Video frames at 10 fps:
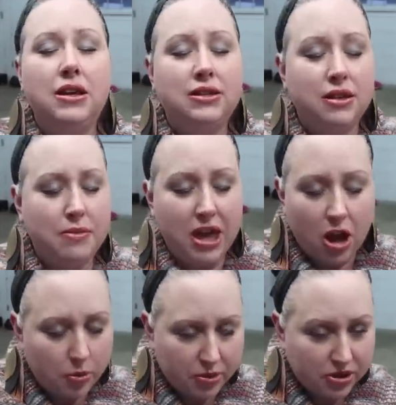some
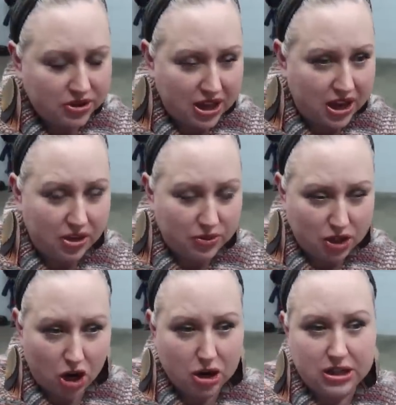helpers that it
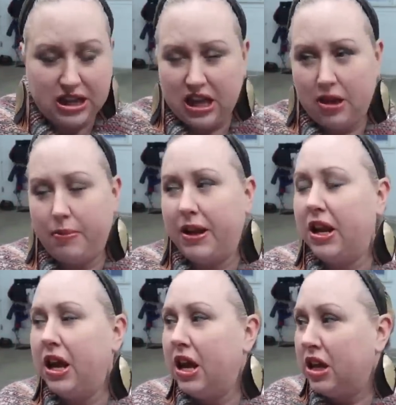was hard to keep
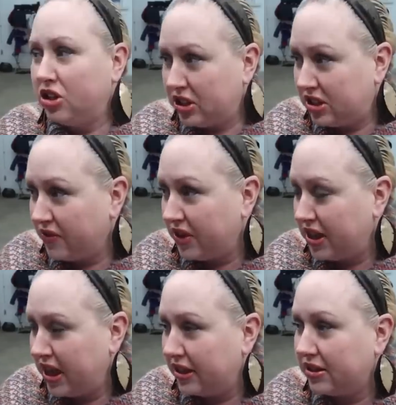and just different
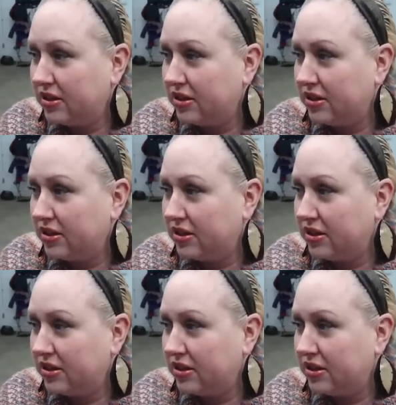things.